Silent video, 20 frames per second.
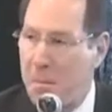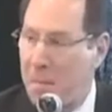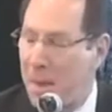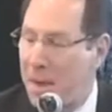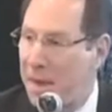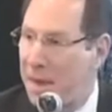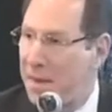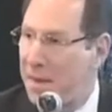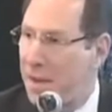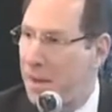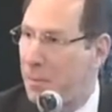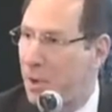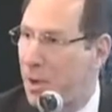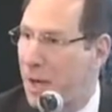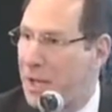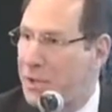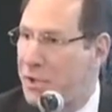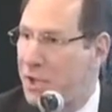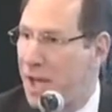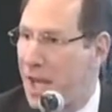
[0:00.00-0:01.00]
many of them
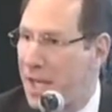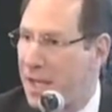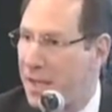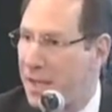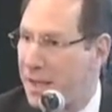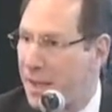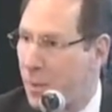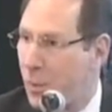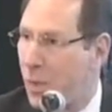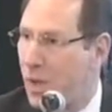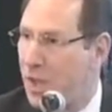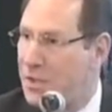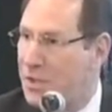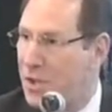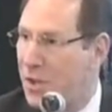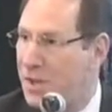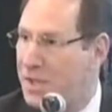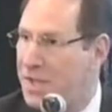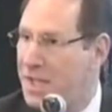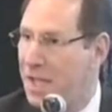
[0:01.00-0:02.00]
are educated then when
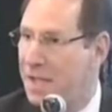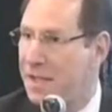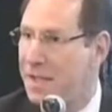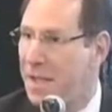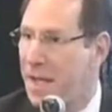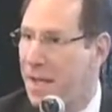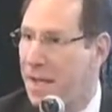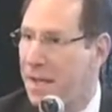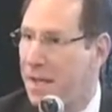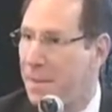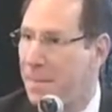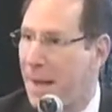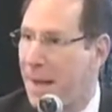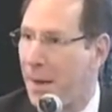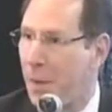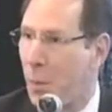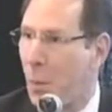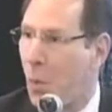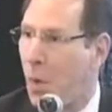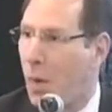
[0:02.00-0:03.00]
it's all said and done
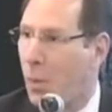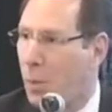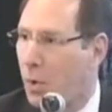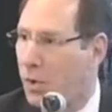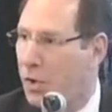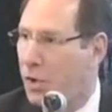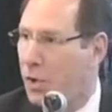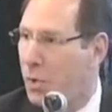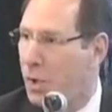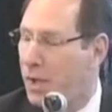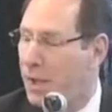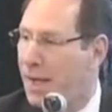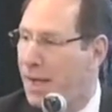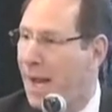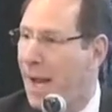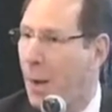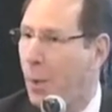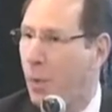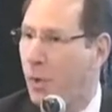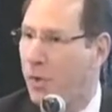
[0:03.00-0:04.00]
about what we're doing
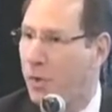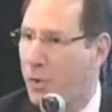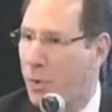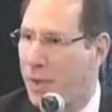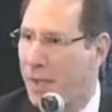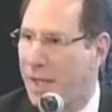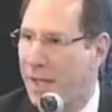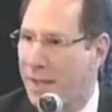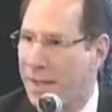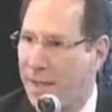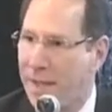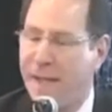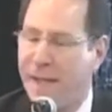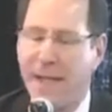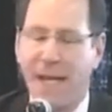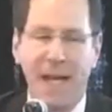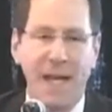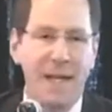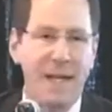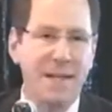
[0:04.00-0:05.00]
and how we're doing it,
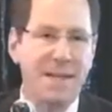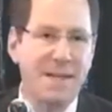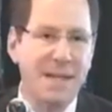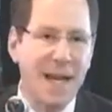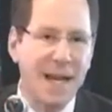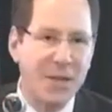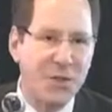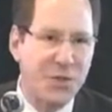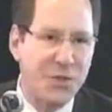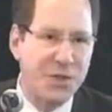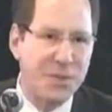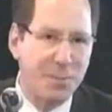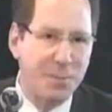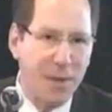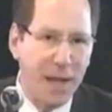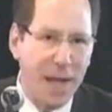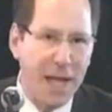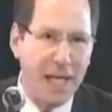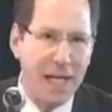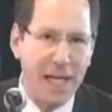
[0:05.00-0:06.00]
and it's not just
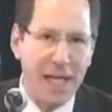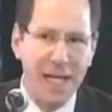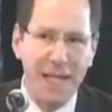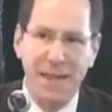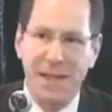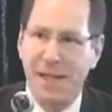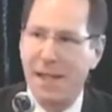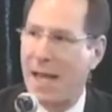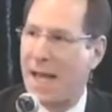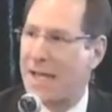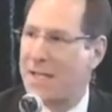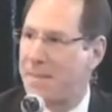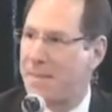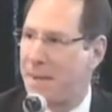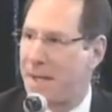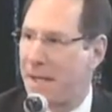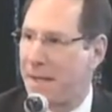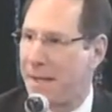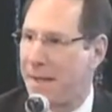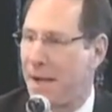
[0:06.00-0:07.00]
planning at the last
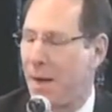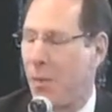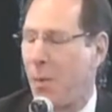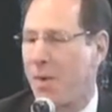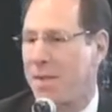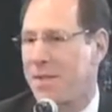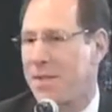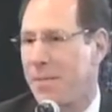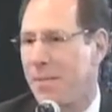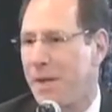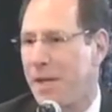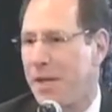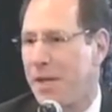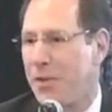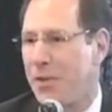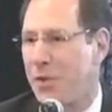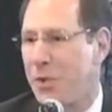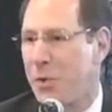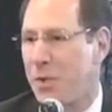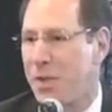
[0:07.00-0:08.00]
minute. Now, what somebody
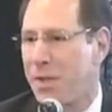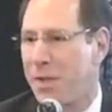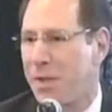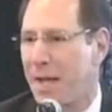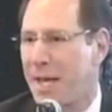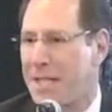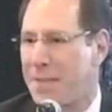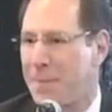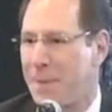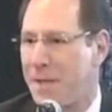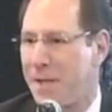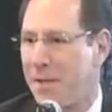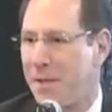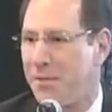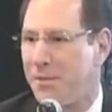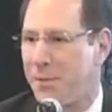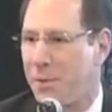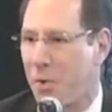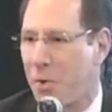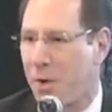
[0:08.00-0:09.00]
can do at the last minute
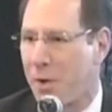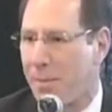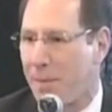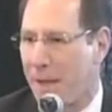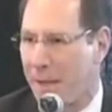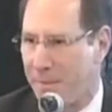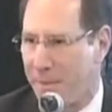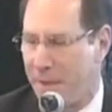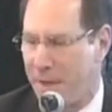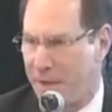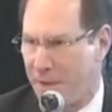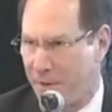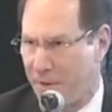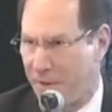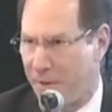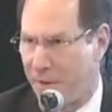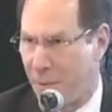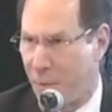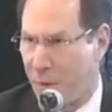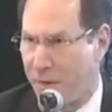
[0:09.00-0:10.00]
in Florida might be
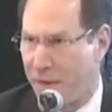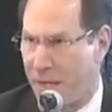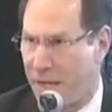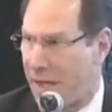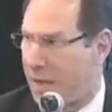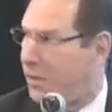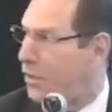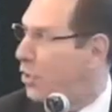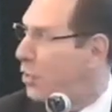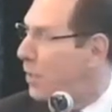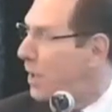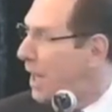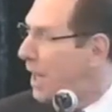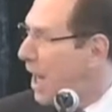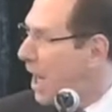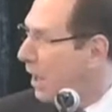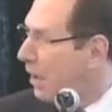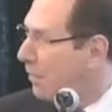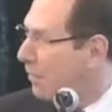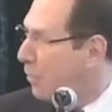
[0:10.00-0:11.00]
different than what they can do in
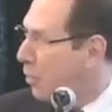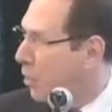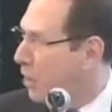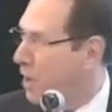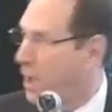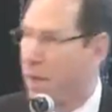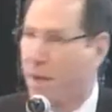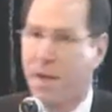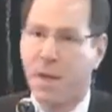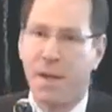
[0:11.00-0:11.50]
California.